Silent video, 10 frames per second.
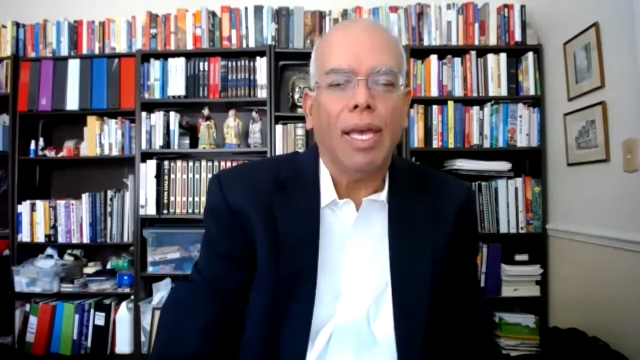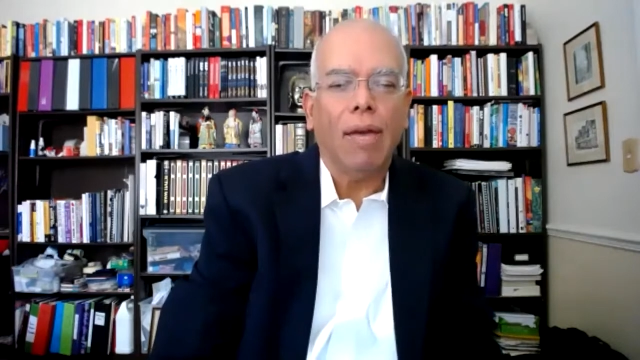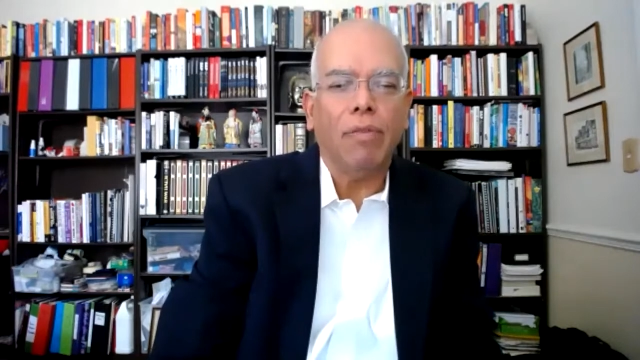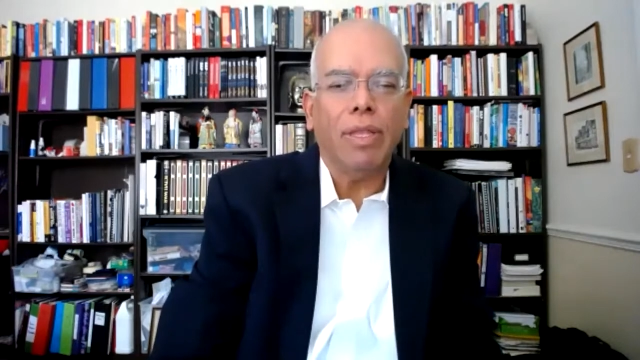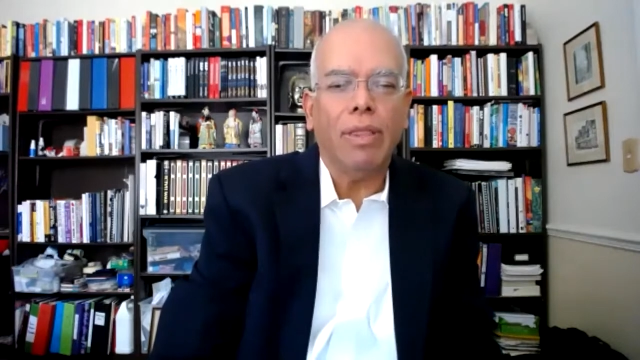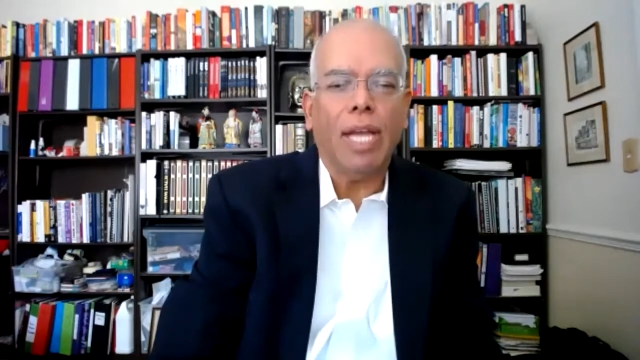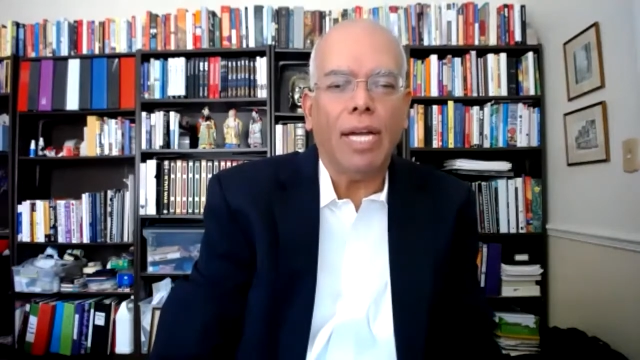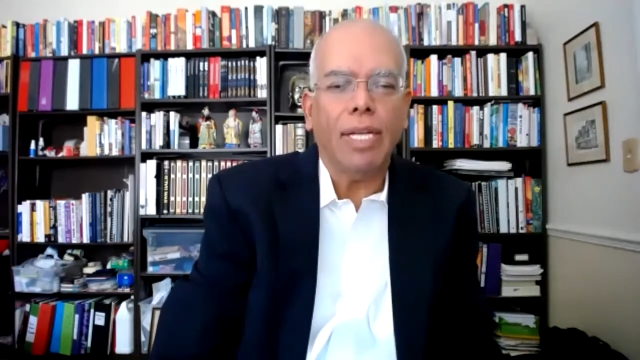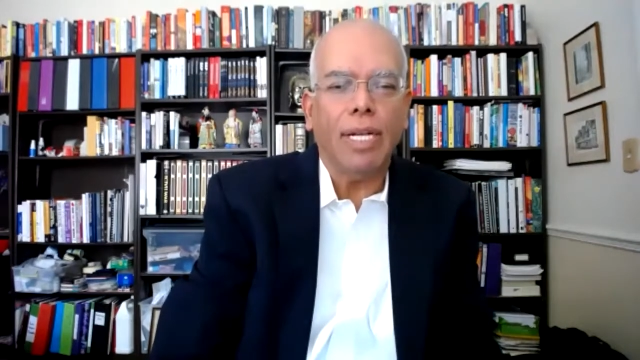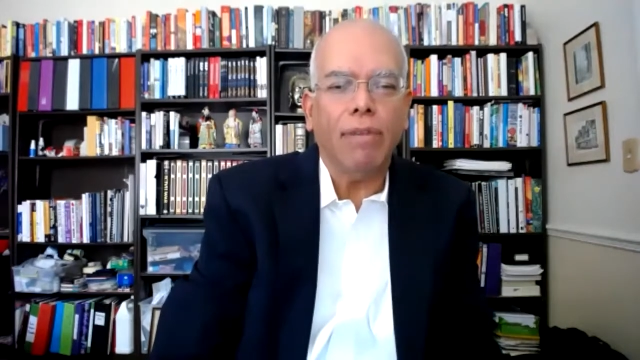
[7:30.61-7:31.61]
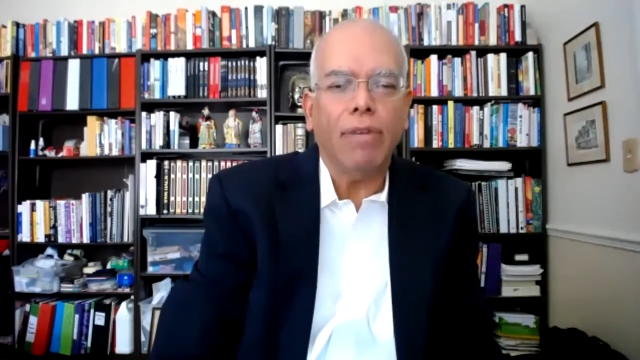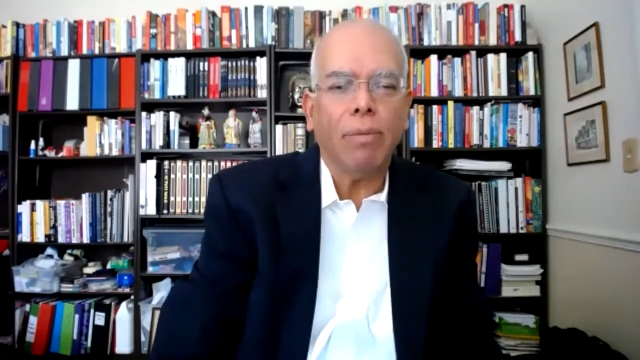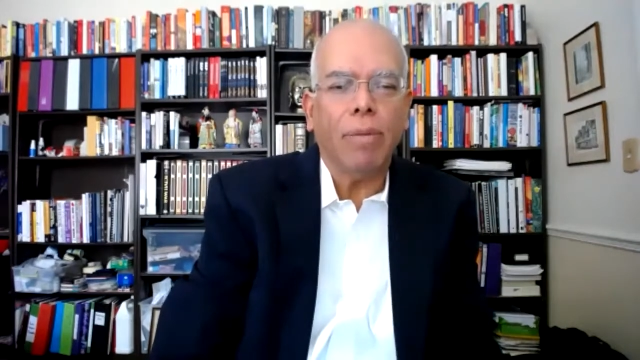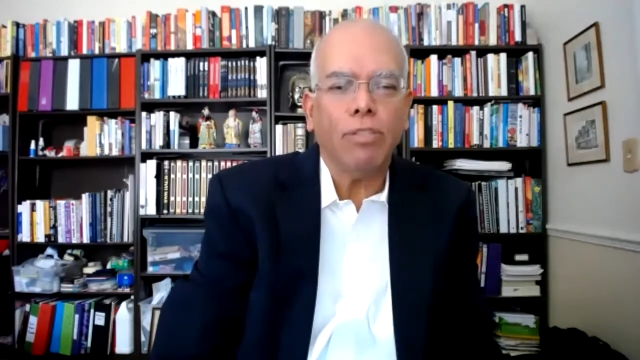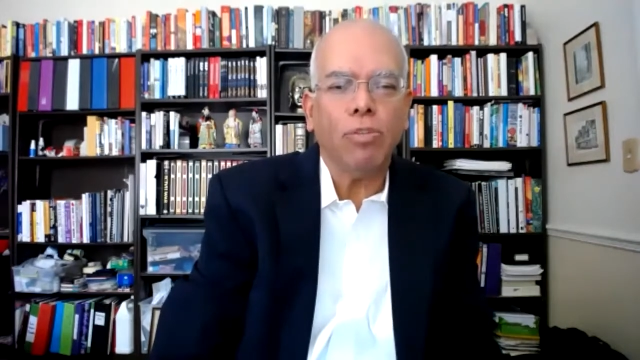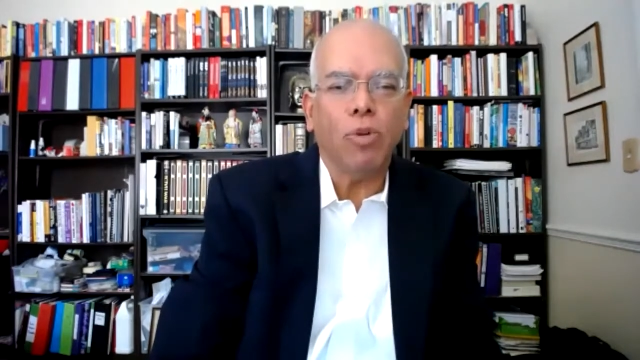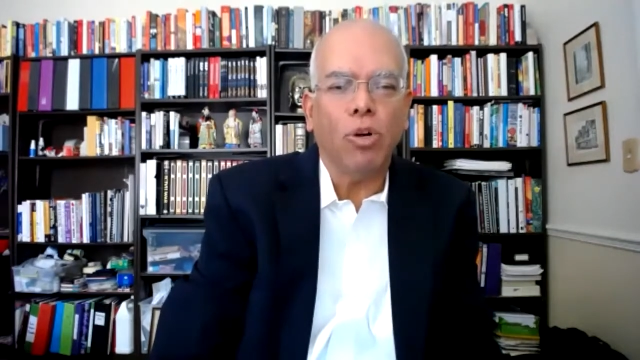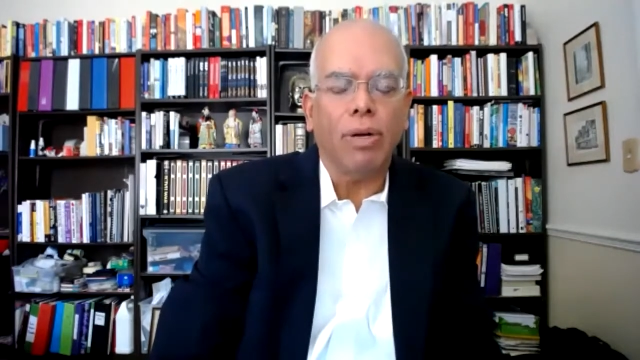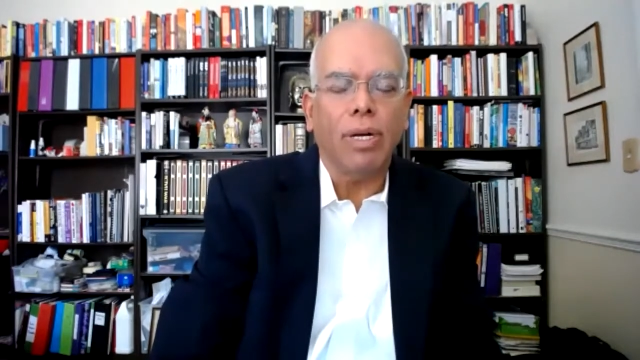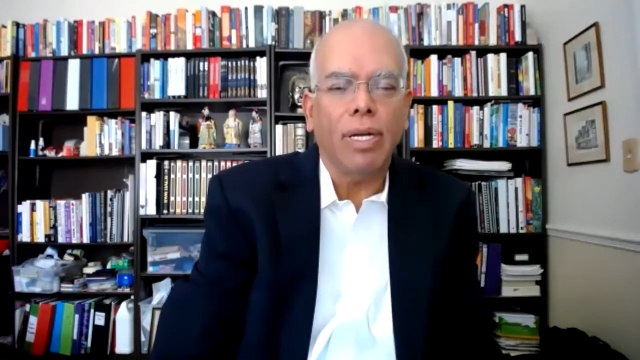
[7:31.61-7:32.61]
with not delivering much
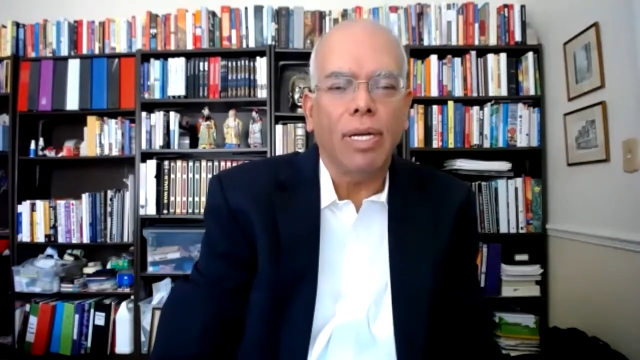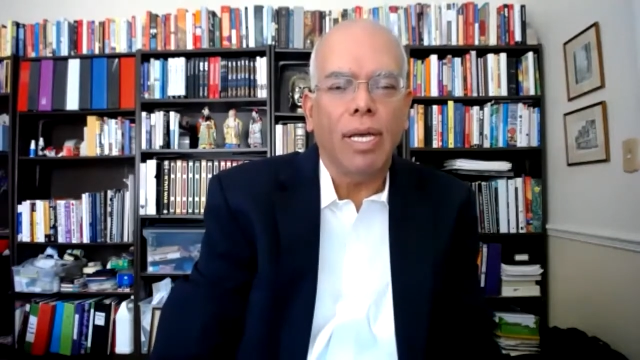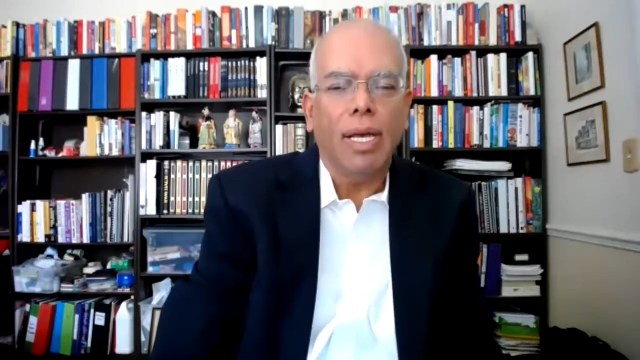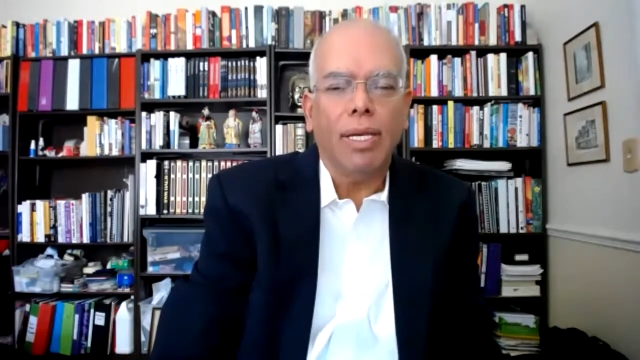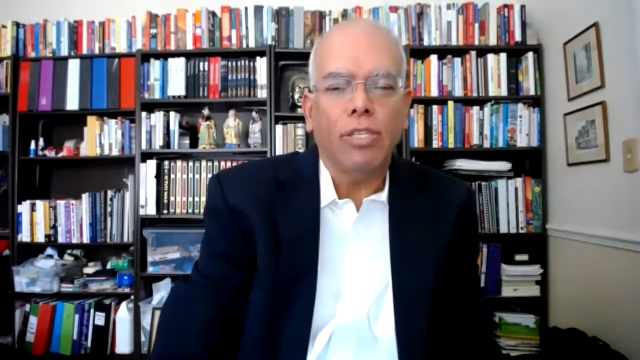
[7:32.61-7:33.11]
more. So